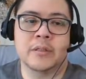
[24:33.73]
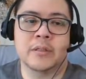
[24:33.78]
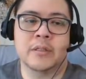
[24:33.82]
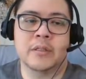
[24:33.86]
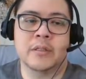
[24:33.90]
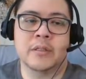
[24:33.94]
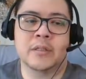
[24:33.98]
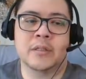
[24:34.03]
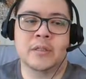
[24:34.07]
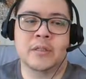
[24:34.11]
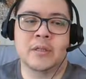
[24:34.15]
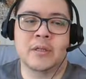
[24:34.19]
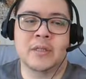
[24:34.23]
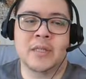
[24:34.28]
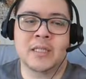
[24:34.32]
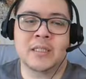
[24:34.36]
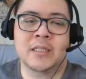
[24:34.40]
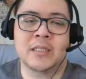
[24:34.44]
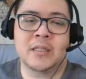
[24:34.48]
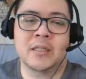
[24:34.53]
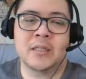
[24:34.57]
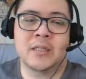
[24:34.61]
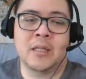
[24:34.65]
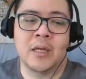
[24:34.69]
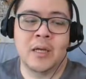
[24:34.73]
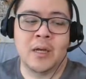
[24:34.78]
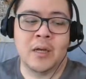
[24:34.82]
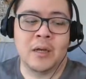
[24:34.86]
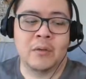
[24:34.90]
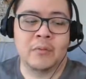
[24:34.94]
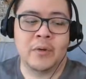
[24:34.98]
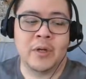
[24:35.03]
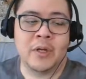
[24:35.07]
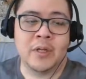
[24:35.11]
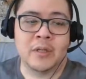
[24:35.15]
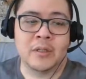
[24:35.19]
So that's the
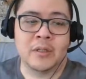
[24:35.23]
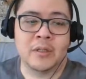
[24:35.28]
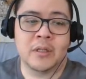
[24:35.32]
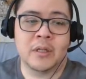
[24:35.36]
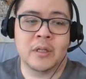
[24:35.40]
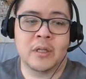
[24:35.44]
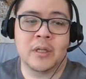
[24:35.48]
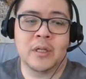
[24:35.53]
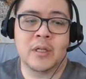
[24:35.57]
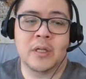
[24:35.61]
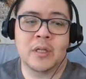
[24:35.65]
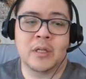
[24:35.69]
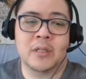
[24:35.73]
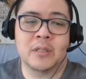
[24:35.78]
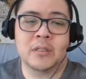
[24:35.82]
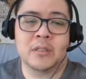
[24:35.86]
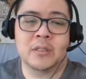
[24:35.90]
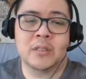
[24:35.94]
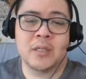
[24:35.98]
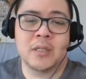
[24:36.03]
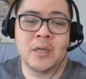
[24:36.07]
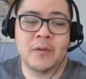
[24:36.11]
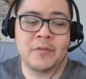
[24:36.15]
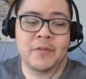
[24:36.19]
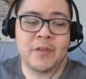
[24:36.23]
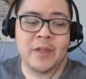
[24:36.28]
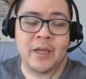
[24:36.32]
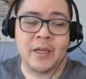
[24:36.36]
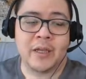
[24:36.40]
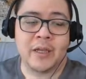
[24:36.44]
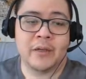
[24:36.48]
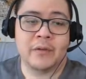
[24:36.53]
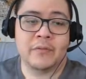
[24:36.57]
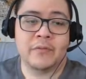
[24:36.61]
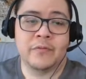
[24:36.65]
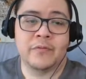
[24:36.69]
real tough
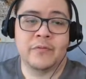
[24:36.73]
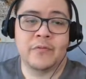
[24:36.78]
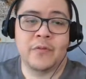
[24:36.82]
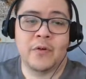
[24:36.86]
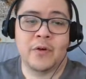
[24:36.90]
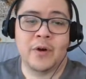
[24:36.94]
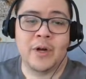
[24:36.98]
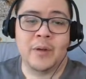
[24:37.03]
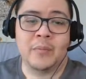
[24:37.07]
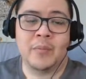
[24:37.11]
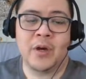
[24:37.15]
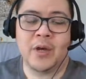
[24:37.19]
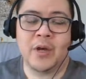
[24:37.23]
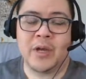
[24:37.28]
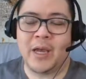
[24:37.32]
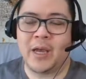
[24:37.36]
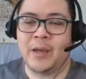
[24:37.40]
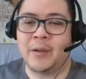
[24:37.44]
thing for him. Okay.